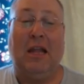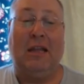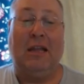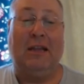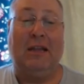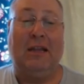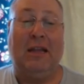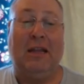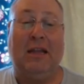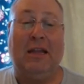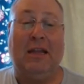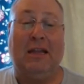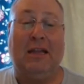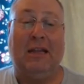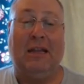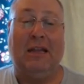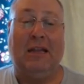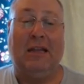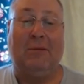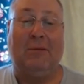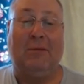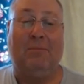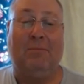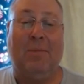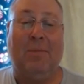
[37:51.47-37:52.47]
The best
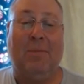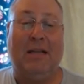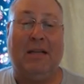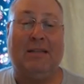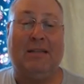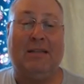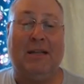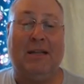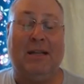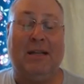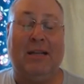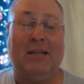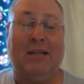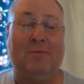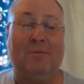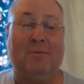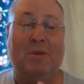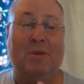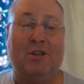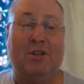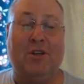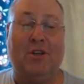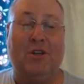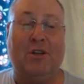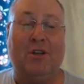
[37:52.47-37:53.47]
thing is be sure to
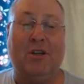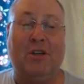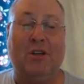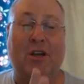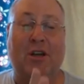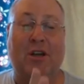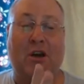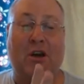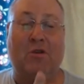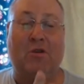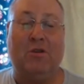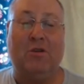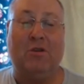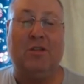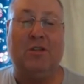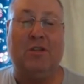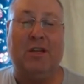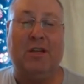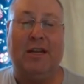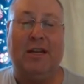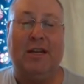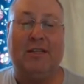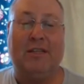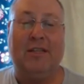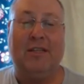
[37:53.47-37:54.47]
note next to
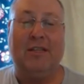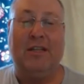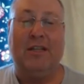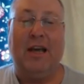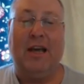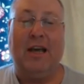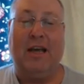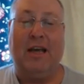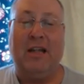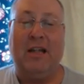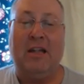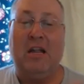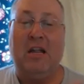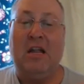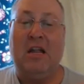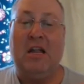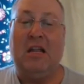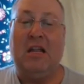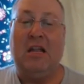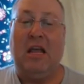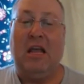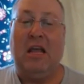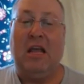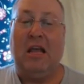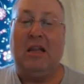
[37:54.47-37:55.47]
that that
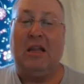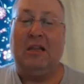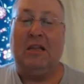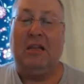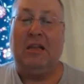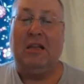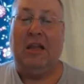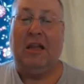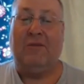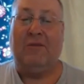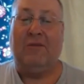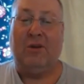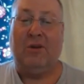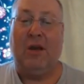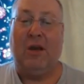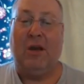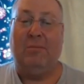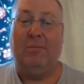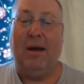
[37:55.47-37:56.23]
if you come back,